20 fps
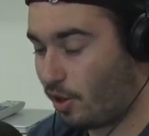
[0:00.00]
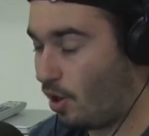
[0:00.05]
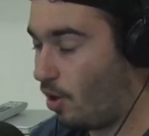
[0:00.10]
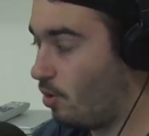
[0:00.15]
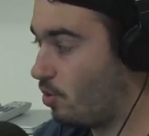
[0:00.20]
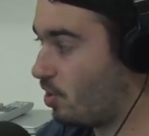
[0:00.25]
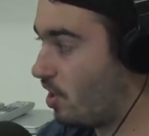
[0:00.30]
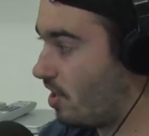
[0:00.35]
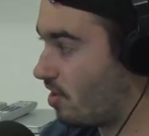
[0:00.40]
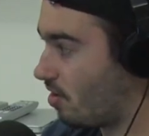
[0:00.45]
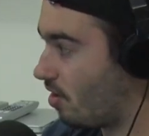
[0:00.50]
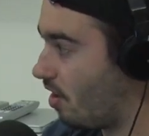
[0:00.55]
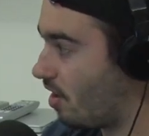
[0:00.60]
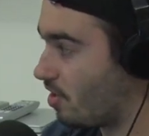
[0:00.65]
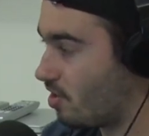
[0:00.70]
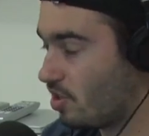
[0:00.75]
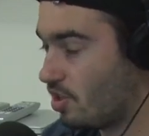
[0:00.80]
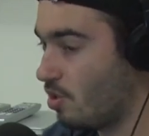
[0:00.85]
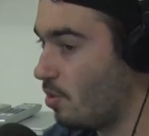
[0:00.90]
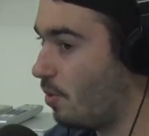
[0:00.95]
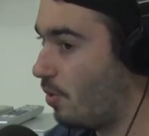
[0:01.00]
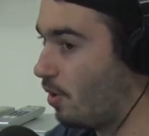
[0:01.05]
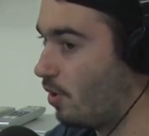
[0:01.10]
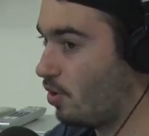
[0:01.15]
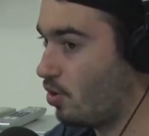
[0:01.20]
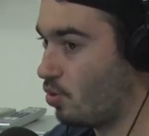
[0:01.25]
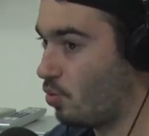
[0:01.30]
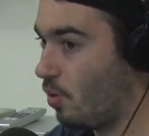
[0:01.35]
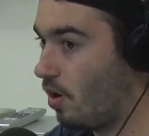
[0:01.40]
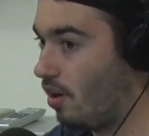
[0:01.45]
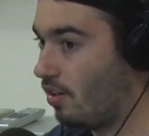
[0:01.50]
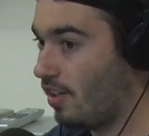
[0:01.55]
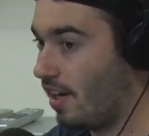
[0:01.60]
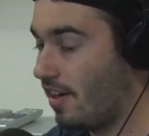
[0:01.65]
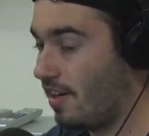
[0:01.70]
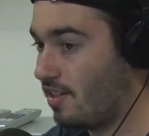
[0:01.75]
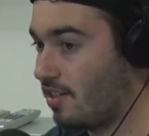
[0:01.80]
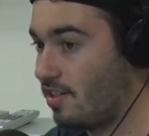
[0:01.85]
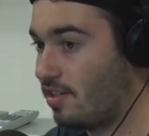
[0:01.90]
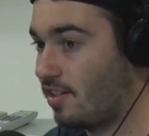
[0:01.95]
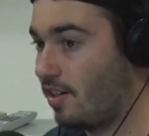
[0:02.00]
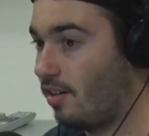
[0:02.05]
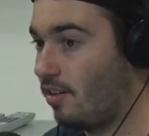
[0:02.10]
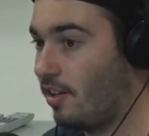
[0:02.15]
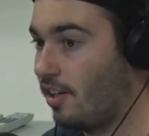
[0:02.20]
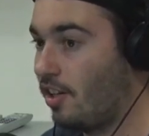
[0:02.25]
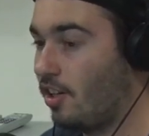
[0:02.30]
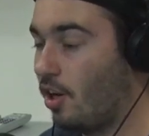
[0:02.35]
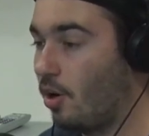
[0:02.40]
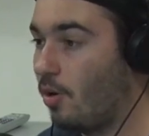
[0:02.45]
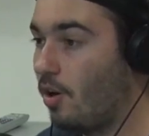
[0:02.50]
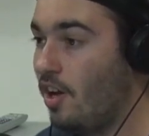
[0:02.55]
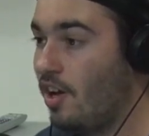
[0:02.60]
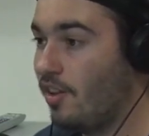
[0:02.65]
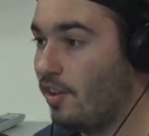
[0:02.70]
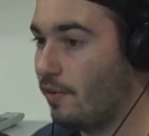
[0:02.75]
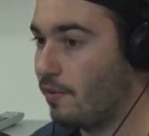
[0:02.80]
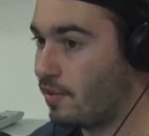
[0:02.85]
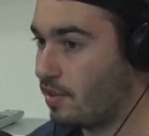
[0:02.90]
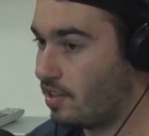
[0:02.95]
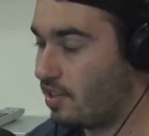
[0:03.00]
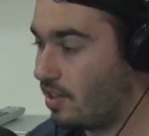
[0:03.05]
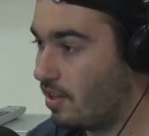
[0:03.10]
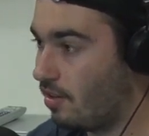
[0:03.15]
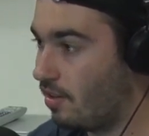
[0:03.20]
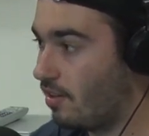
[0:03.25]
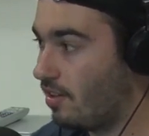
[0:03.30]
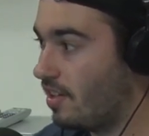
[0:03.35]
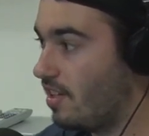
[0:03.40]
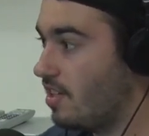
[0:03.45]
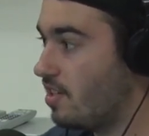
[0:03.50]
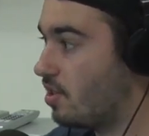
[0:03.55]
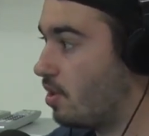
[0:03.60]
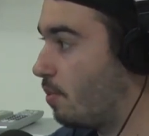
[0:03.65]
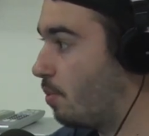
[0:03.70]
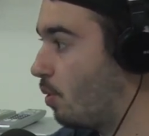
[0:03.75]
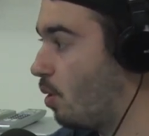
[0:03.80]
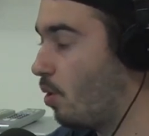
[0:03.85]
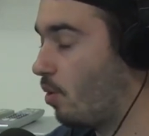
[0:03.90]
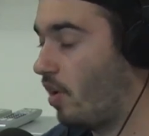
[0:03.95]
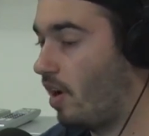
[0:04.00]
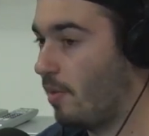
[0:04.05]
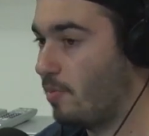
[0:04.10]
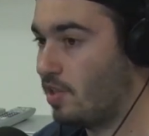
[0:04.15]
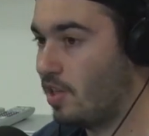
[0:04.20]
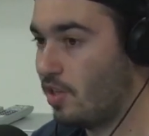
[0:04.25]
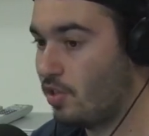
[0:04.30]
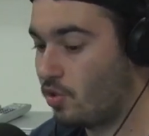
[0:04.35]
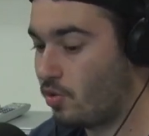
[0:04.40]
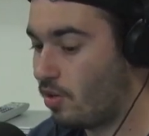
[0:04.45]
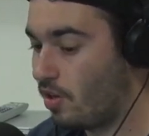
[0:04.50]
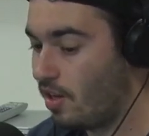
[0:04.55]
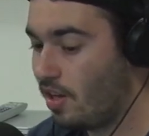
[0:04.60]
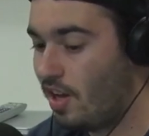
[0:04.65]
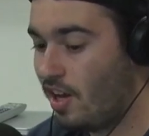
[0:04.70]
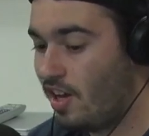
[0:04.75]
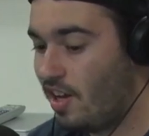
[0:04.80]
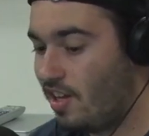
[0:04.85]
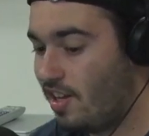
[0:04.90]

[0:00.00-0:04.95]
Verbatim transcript: coach has a lot to do with it as well, not necessarily, you know, the facilities, the program's history.